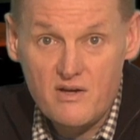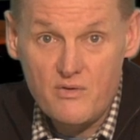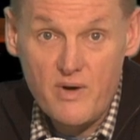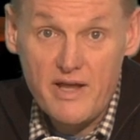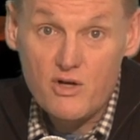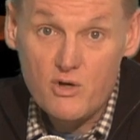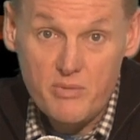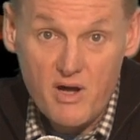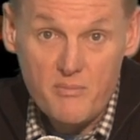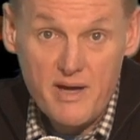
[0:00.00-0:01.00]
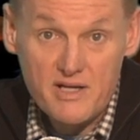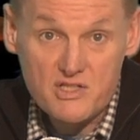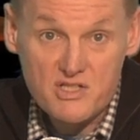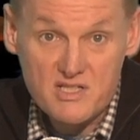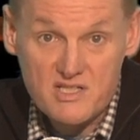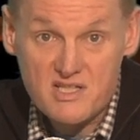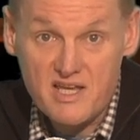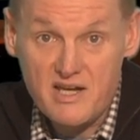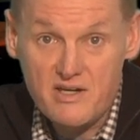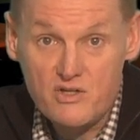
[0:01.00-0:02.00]
irregular brown patches on the
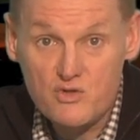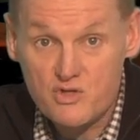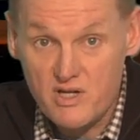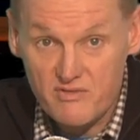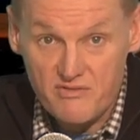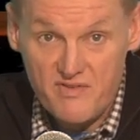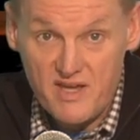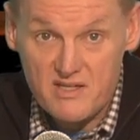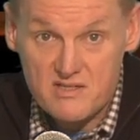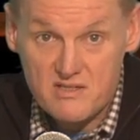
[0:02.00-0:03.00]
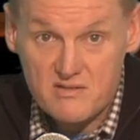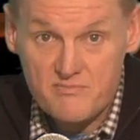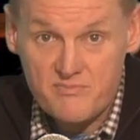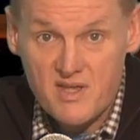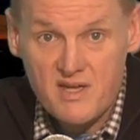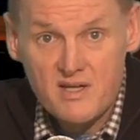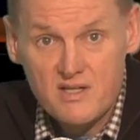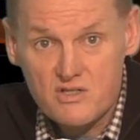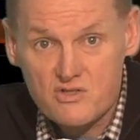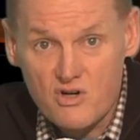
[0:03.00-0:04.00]
skin, usually of the face,
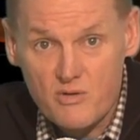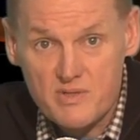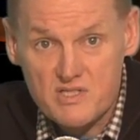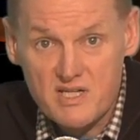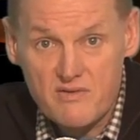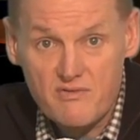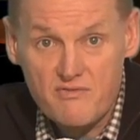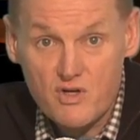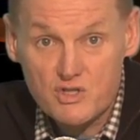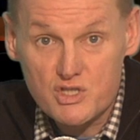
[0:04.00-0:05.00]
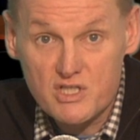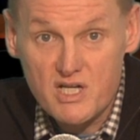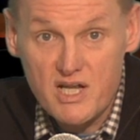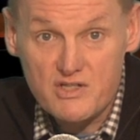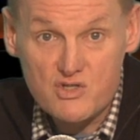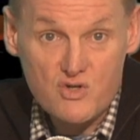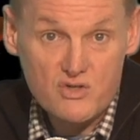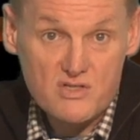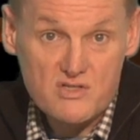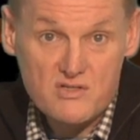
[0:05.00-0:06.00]
disturbance in liver function and
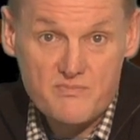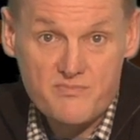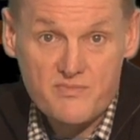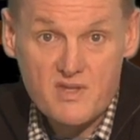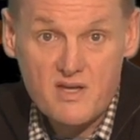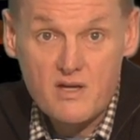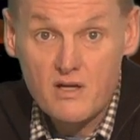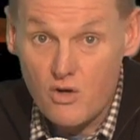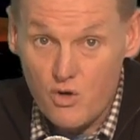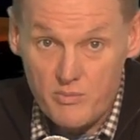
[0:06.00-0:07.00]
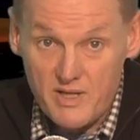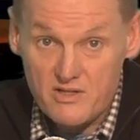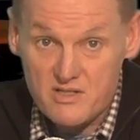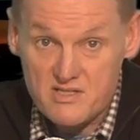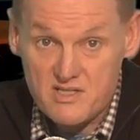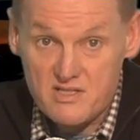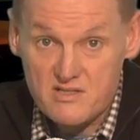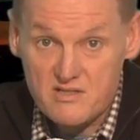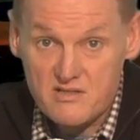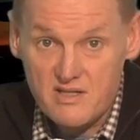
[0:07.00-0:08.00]
jaundice, gallbladder
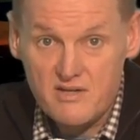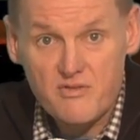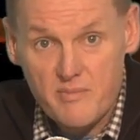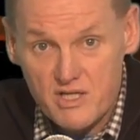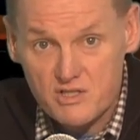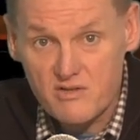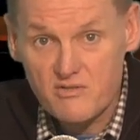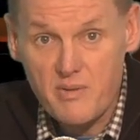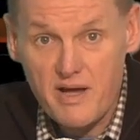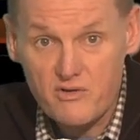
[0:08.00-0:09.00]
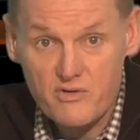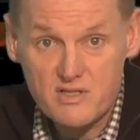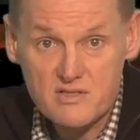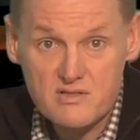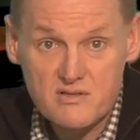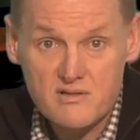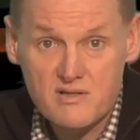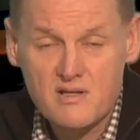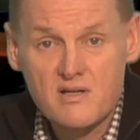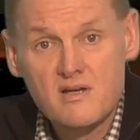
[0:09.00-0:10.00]
disease, inflammation of the pancreas,
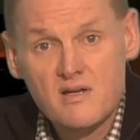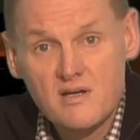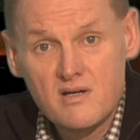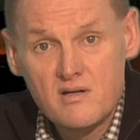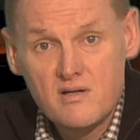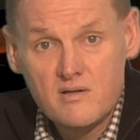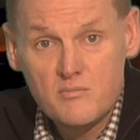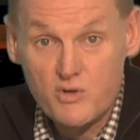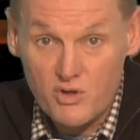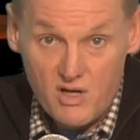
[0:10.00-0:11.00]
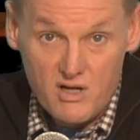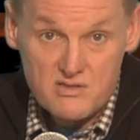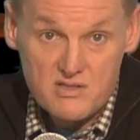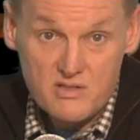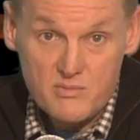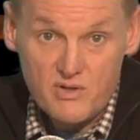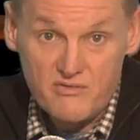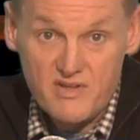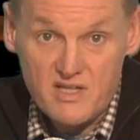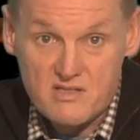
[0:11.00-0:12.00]
blood clots in the blood
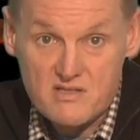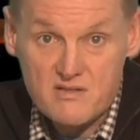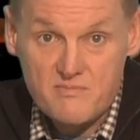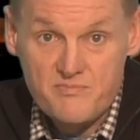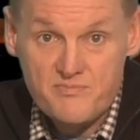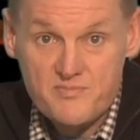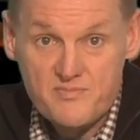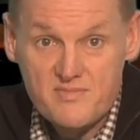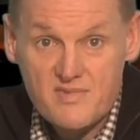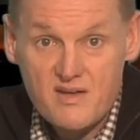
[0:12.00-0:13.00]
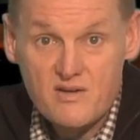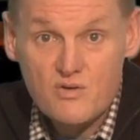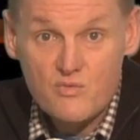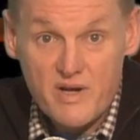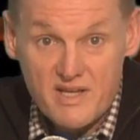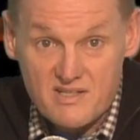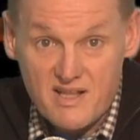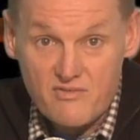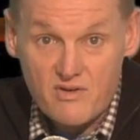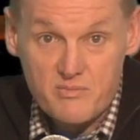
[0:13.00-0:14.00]
veins, raise the
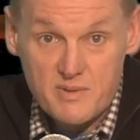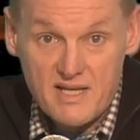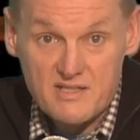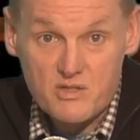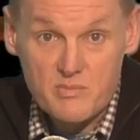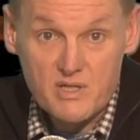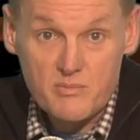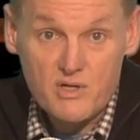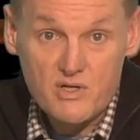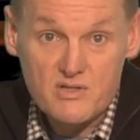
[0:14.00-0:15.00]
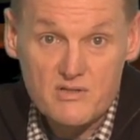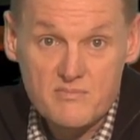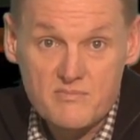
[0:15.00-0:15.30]
level of potassium in the blood.